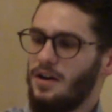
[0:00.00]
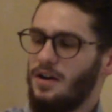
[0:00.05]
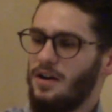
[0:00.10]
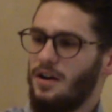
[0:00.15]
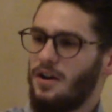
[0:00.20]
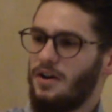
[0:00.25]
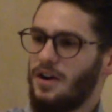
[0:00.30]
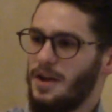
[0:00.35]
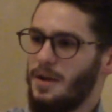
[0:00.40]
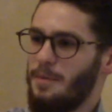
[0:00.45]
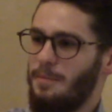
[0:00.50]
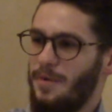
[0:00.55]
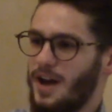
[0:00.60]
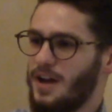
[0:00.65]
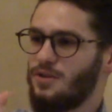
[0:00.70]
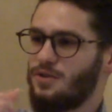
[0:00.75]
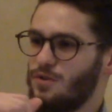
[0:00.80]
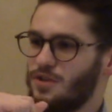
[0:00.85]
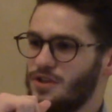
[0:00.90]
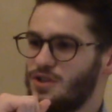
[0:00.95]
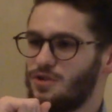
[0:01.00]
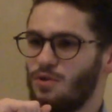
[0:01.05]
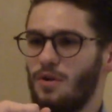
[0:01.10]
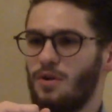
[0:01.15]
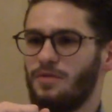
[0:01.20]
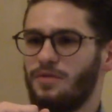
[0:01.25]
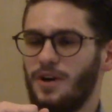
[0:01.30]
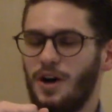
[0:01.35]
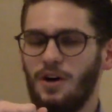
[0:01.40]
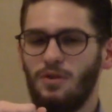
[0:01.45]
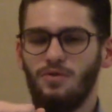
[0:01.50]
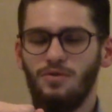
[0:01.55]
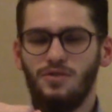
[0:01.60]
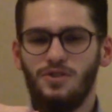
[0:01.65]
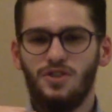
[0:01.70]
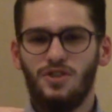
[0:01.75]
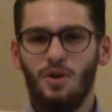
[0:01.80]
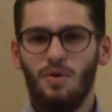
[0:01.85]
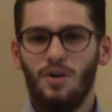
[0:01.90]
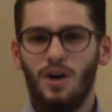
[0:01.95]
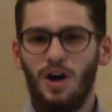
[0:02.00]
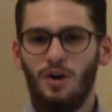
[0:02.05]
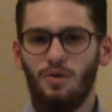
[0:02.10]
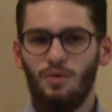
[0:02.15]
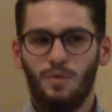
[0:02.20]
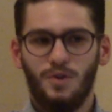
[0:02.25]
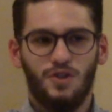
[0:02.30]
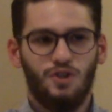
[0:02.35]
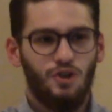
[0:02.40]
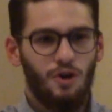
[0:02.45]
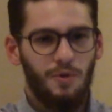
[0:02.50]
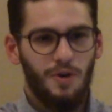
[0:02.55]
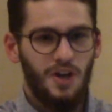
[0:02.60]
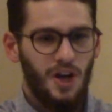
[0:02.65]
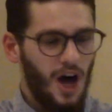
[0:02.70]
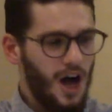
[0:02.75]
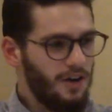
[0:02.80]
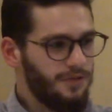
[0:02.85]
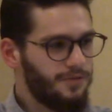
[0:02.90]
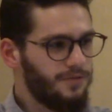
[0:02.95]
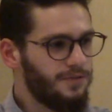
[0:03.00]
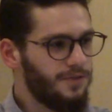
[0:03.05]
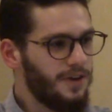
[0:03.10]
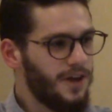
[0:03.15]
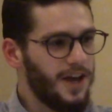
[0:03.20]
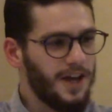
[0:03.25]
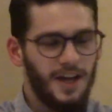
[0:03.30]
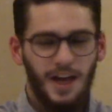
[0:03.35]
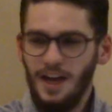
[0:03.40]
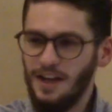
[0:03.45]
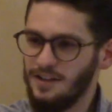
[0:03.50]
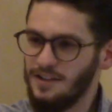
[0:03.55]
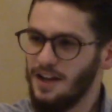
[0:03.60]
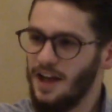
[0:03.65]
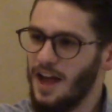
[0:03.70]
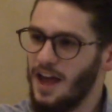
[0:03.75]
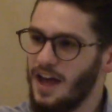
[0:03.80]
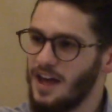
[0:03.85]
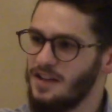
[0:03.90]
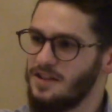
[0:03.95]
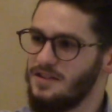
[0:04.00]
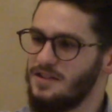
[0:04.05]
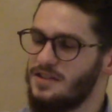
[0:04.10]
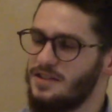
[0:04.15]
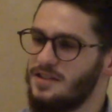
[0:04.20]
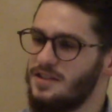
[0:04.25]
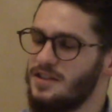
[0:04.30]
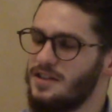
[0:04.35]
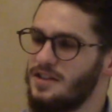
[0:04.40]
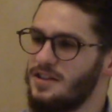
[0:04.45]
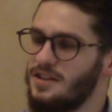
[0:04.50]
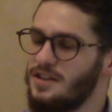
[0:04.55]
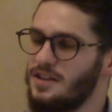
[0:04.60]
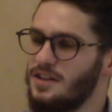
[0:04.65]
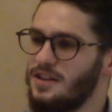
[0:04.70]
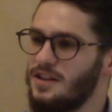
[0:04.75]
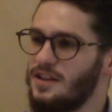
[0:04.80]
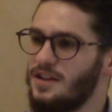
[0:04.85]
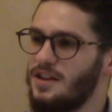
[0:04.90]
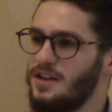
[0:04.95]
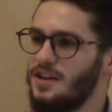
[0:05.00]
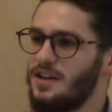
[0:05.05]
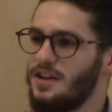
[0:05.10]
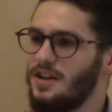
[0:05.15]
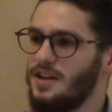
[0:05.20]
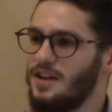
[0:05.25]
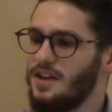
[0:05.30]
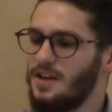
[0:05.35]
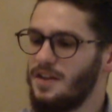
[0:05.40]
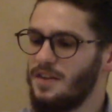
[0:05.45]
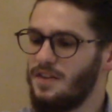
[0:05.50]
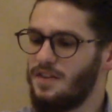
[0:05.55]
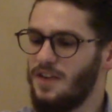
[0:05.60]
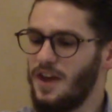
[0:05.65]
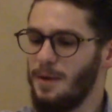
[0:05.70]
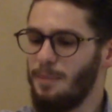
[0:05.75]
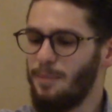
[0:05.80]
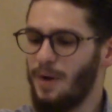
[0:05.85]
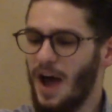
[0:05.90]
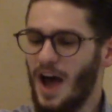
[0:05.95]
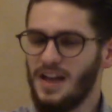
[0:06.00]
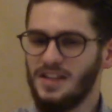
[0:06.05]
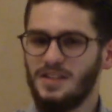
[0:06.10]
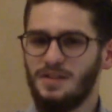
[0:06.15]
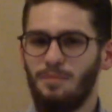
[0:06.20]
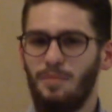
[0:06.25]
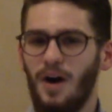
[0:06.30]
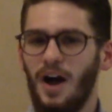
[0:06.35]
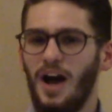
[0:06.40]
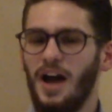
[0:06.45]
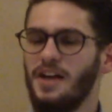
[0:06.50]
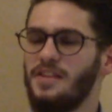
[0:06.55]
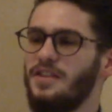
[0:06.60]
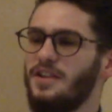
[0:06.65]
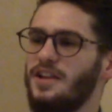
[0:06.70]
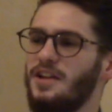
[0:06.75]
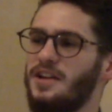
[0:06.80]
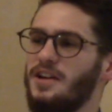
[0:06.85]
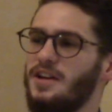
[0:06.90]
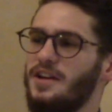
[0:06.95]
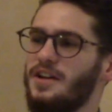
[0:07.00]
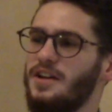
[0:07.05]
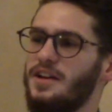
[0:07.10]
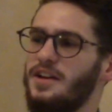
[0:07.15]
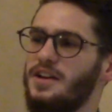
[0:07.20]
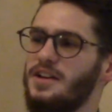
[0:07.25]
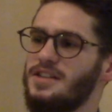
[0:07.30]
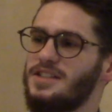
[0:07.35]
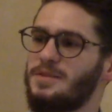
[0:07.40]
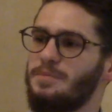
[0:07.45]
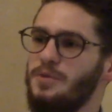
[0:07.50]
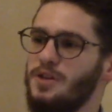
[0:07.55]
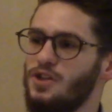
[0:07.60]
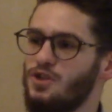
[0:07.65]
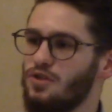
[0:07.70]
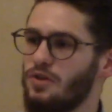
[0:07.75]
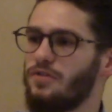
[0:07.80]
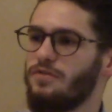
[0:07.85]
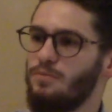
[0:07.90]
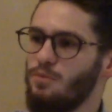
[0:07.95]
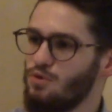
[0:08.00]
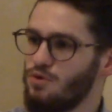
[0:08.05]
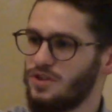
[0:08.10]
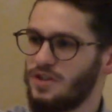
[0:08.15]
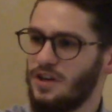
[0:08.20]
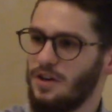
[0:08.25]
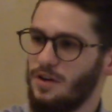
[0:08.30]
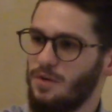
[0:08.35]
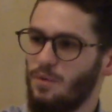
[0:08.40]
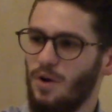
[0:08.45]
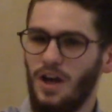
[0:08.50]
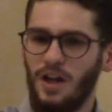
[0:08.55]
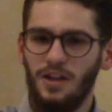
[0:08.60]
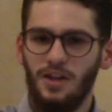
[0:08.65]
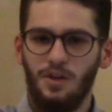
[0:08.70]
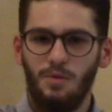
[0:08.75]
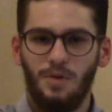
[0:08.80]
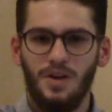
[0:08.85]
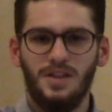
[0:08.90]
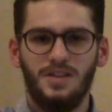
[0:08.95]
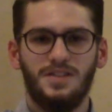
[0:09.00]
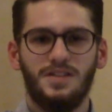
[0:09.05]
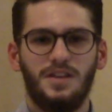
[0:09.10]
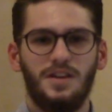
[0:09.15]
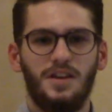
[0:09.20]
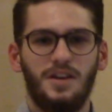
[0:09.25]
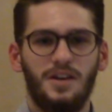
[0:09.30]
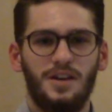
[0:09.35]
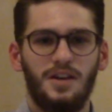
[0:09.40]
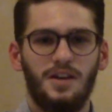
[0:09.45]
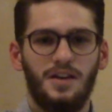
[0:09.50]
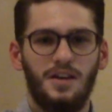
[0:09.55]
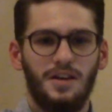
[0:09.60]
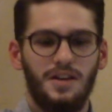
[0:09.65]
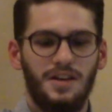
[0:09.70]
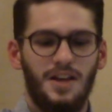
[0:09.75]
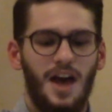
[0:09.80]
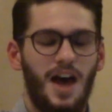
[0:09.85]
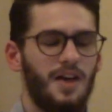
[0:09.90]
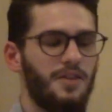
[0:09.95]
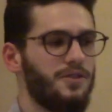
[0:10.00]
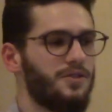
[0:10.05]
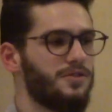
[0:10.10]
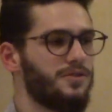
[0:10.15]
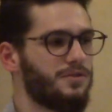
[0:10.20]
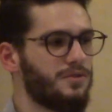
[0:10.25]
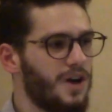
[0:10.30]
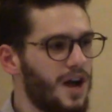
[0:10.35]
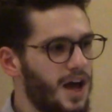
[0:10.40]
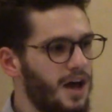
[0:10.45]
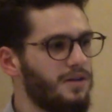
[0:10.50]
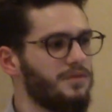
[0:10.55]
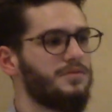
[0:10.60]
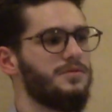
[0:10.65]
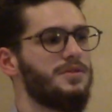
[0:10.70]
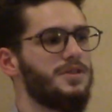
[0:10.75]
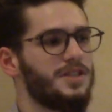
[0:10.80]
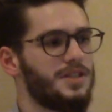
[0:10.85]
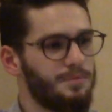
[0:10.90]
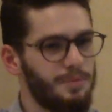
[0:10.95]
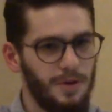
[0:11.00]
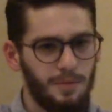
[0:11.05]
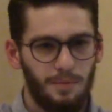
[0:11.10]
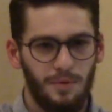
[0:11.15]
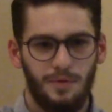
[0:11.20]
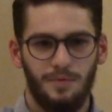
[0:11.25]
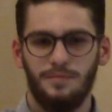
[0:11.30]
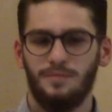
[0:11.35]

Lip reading: All right, back to the story of Qarun. So Qarun was showing off again, and they passed by the speech of Musa while he was gathered around his people.